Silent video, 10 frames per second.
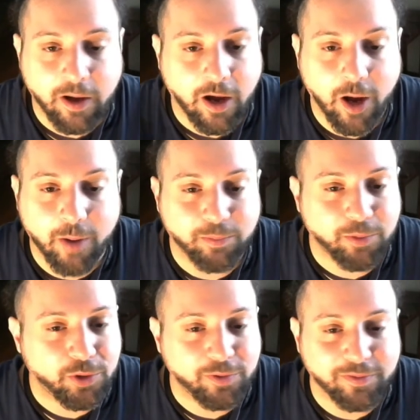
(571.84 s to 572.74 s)

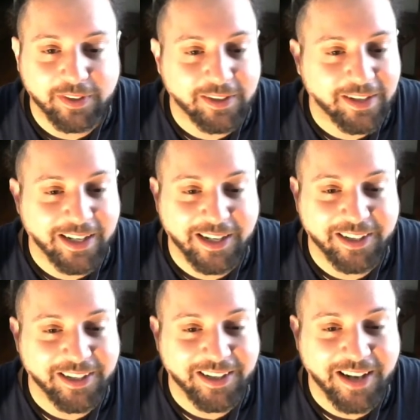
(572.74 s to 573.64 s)

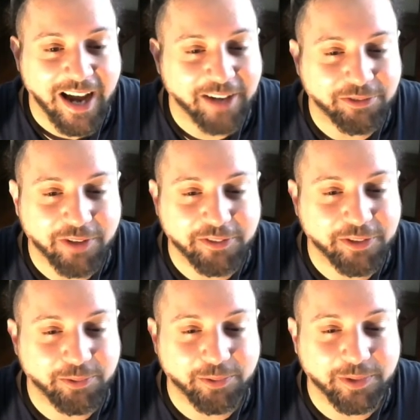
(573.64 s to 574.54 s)
I love
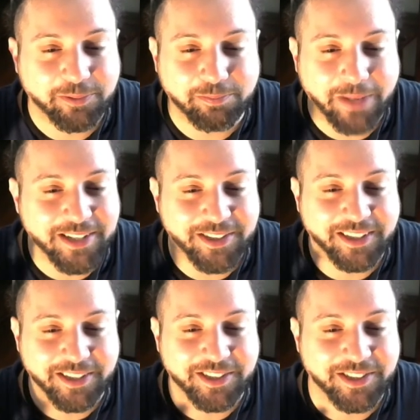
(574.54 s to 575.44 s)
it with bands like
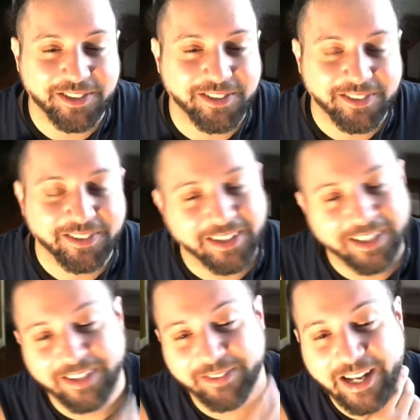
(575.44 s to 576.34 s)
this
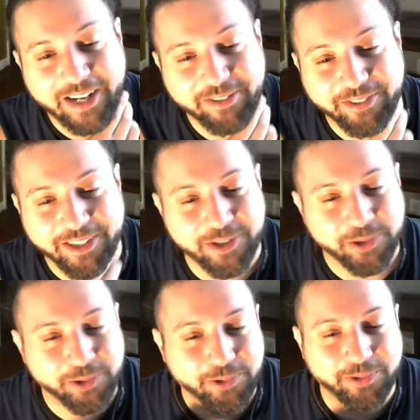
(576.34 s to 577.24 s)
that have
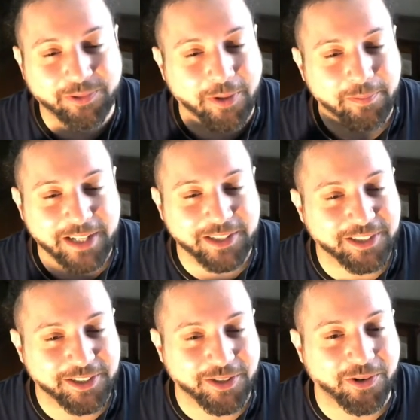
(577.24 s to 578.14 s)
two amazing
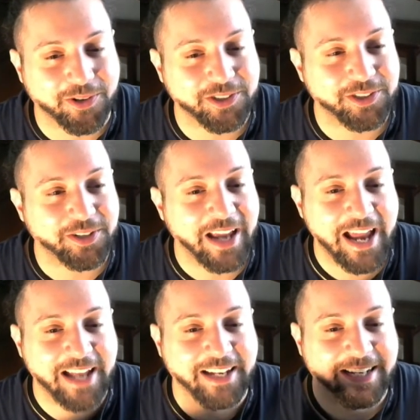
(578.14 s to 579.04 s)
guitars,
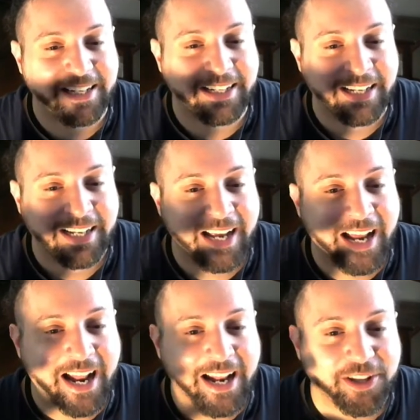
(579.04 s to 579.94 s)
and then
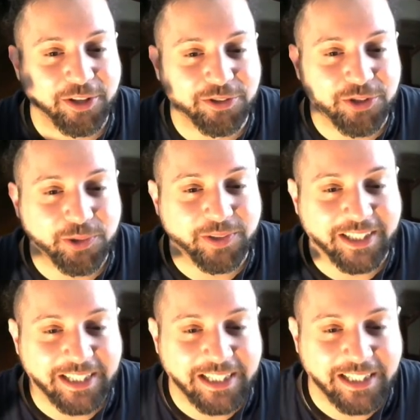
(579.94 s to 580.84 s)
they'll do a
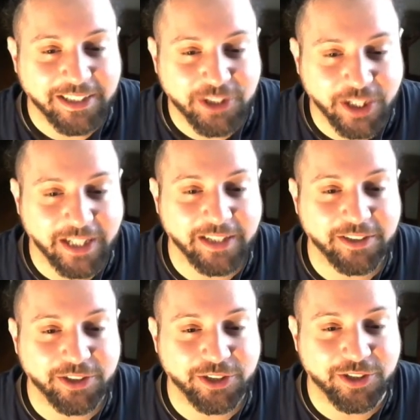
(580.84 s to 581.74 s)
key
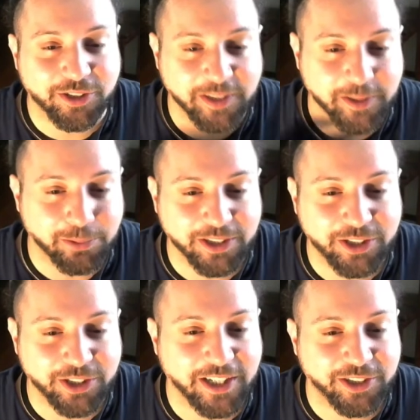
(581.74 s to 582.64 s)
change during the bridge
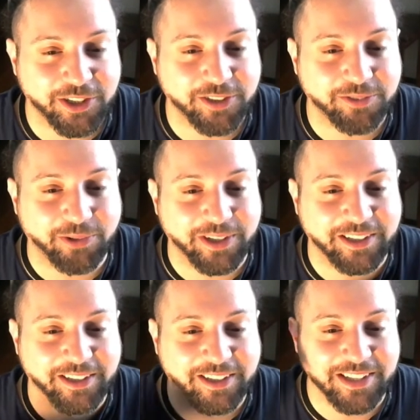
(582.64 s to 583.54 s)
section
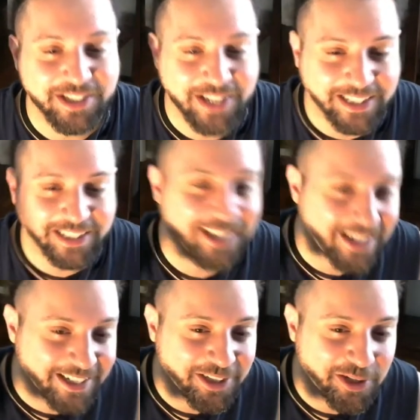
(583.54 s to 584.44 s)
when the second
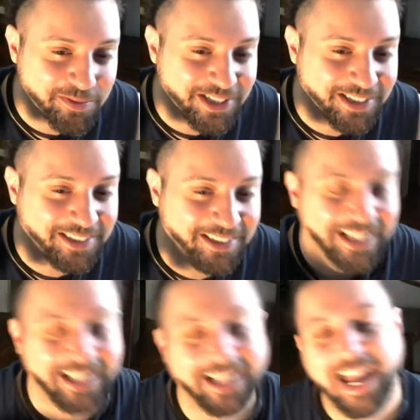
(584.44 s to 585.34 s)
guy comes in,
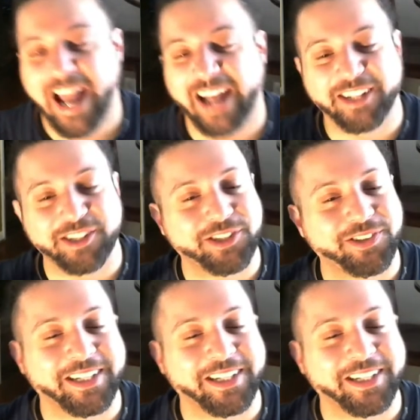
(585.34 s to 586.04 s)
and it just